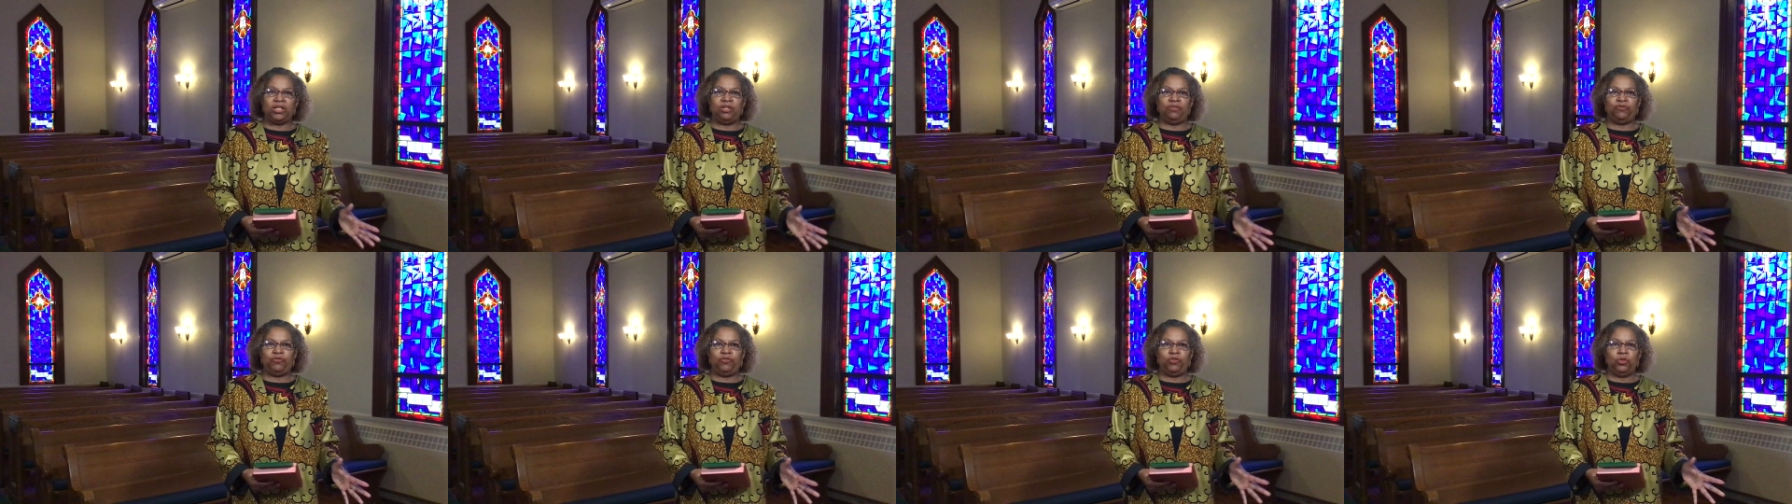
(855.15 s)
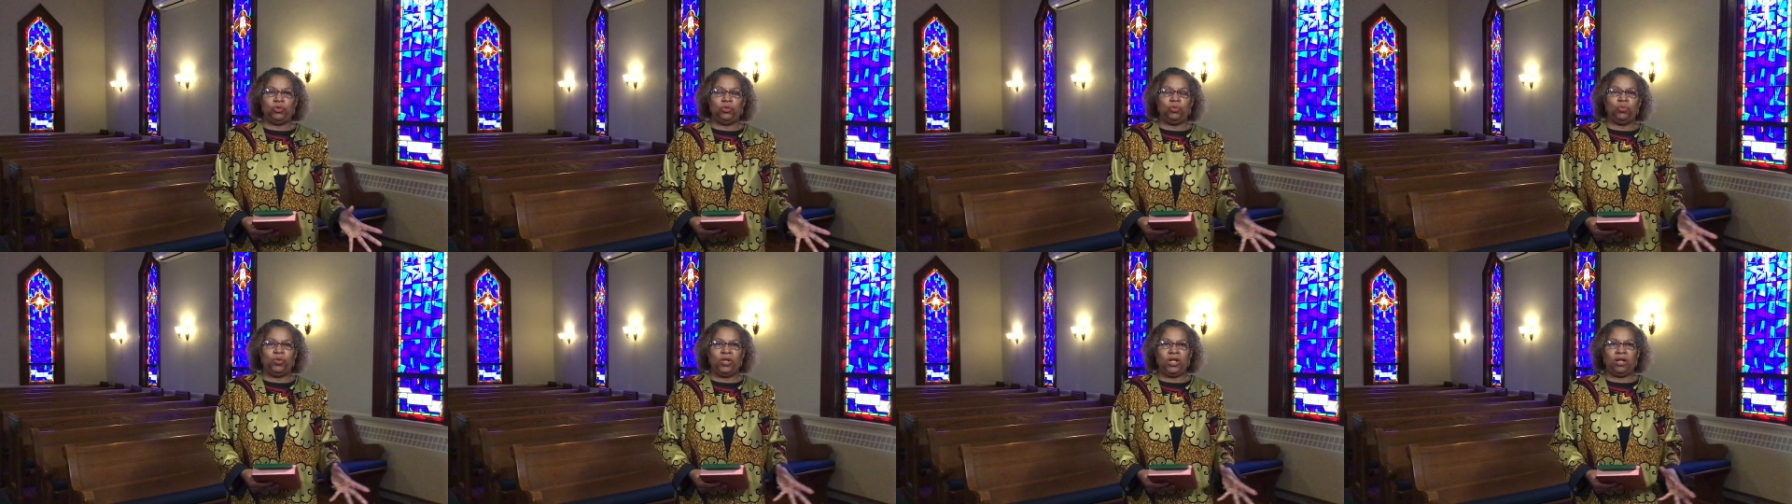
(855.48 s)
if
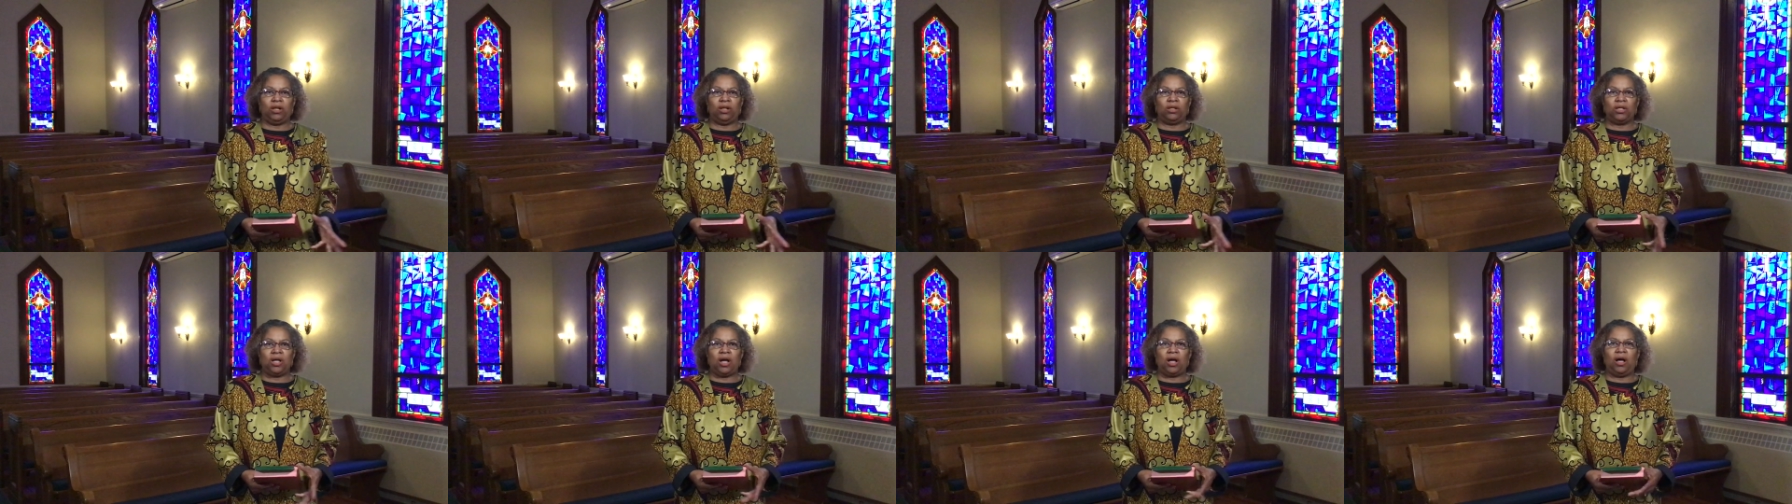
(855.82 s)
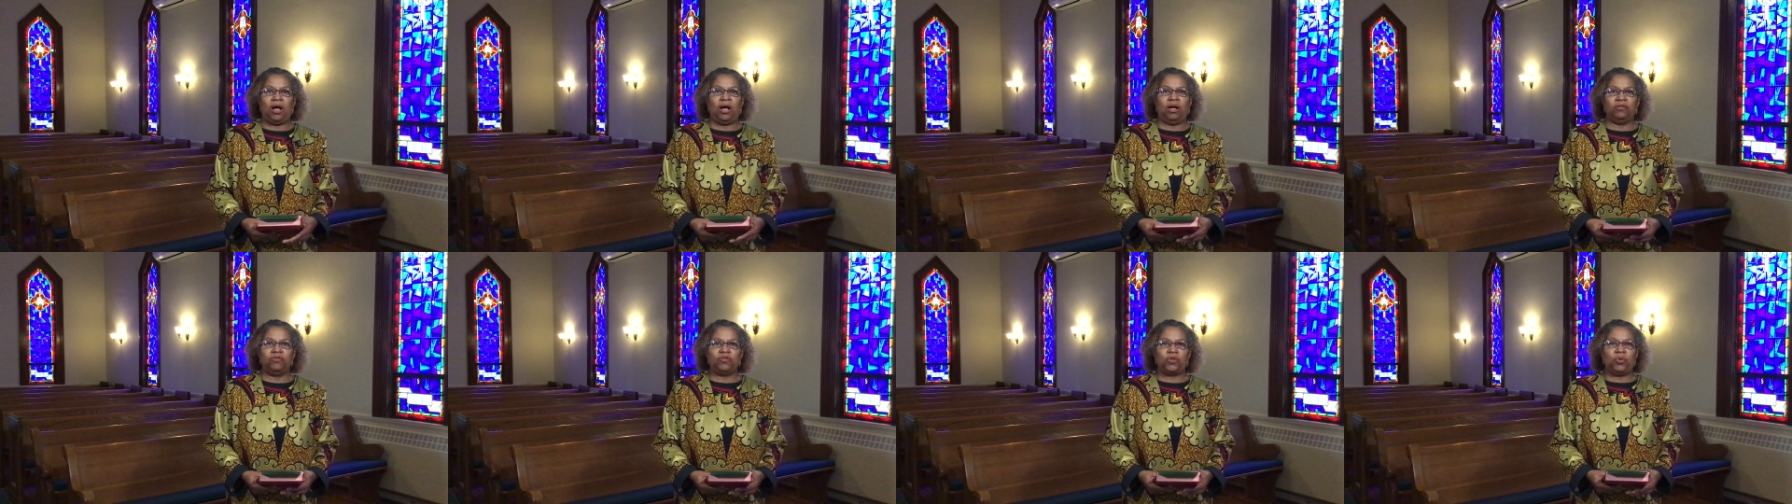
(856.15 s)
you will,
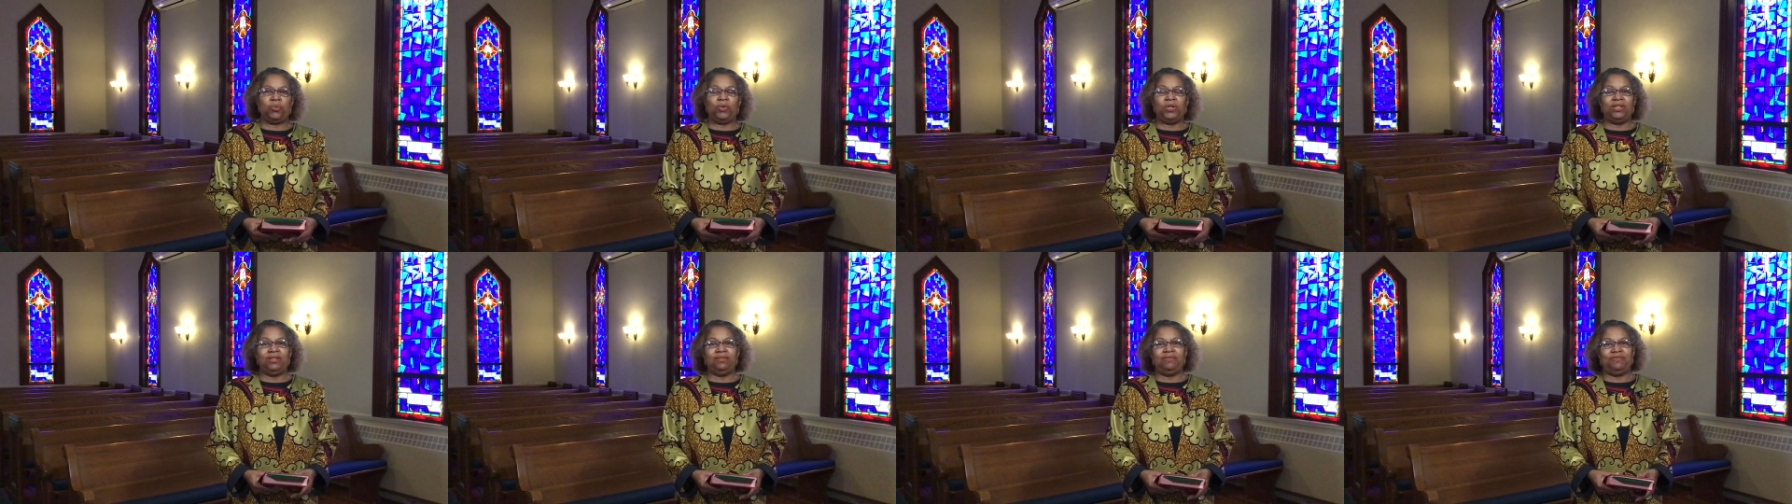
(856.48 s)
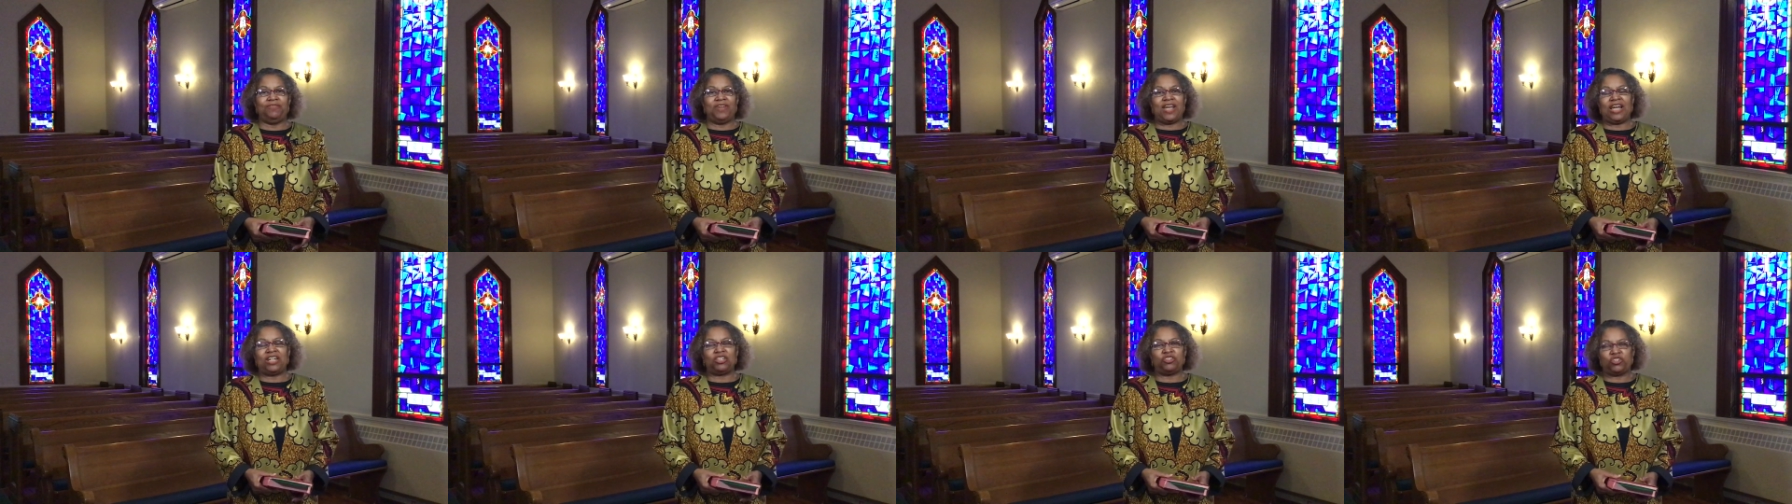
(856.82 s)
of Queen
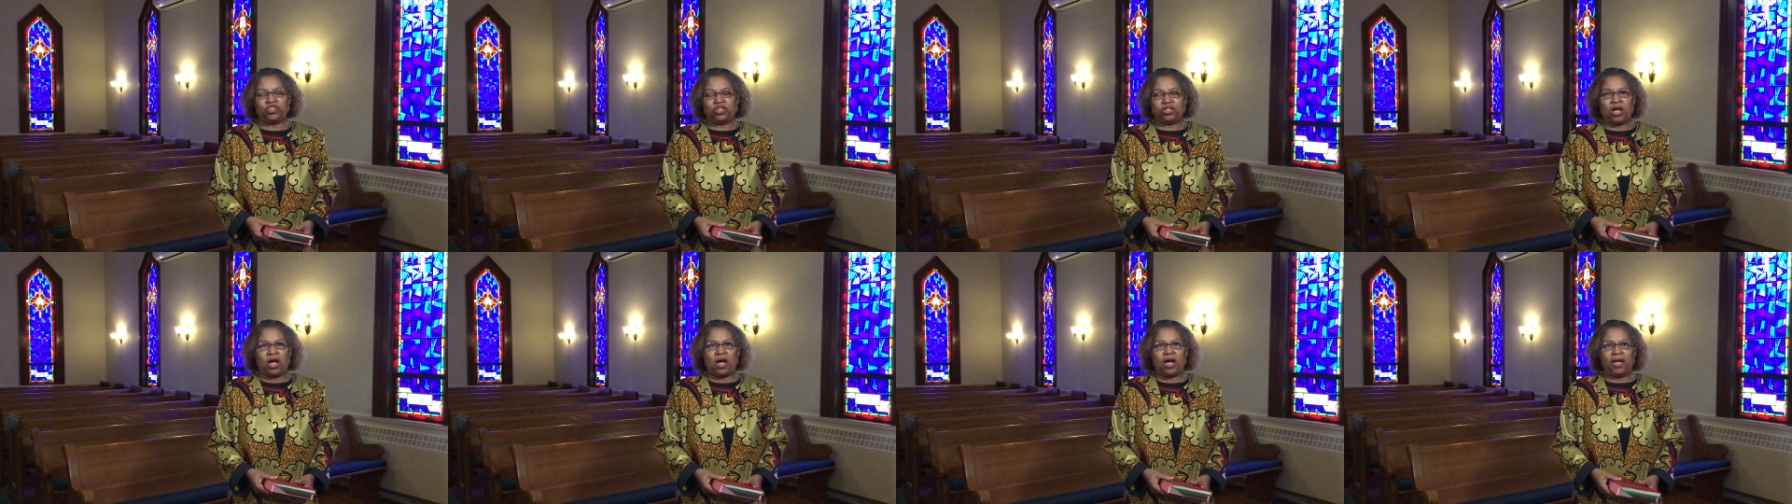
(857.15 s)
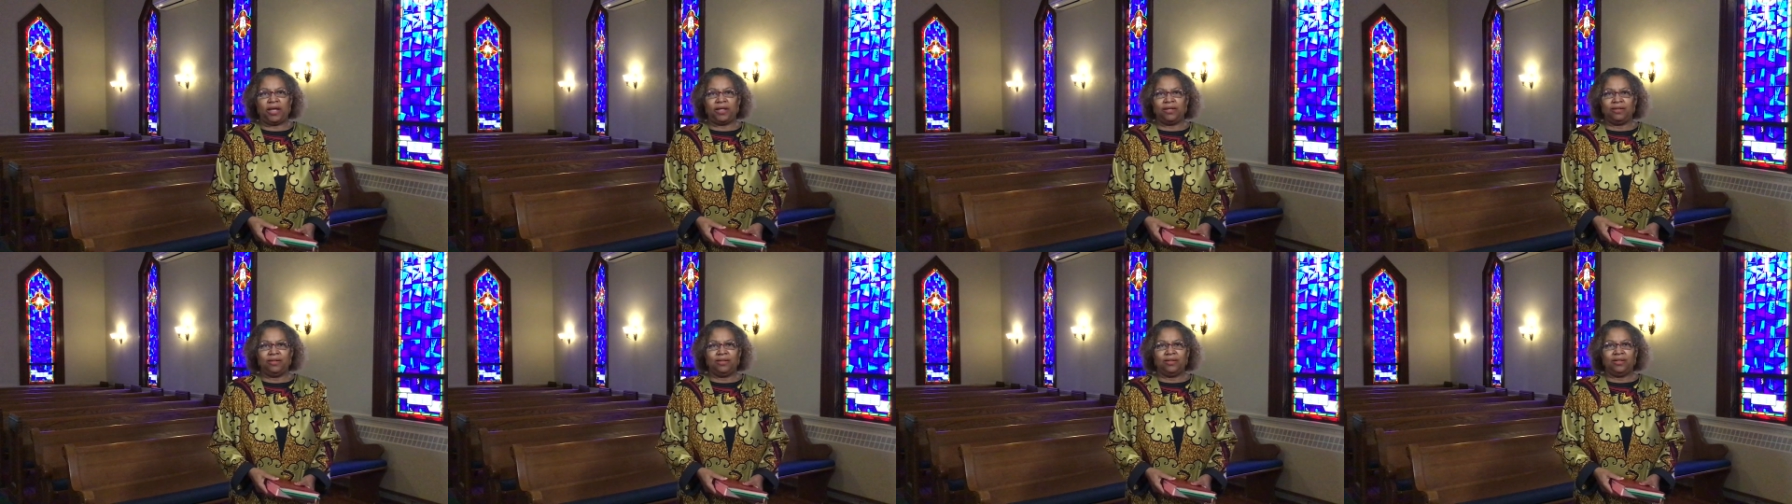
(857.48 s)

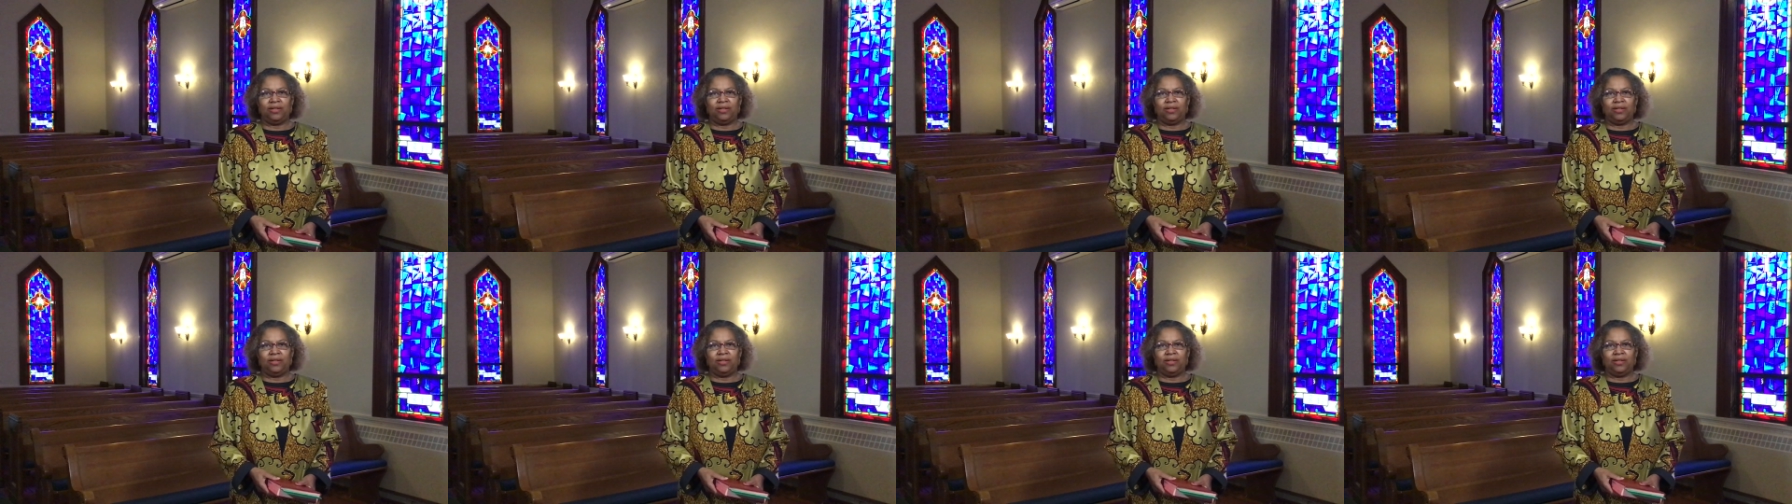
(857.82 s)
Vashti,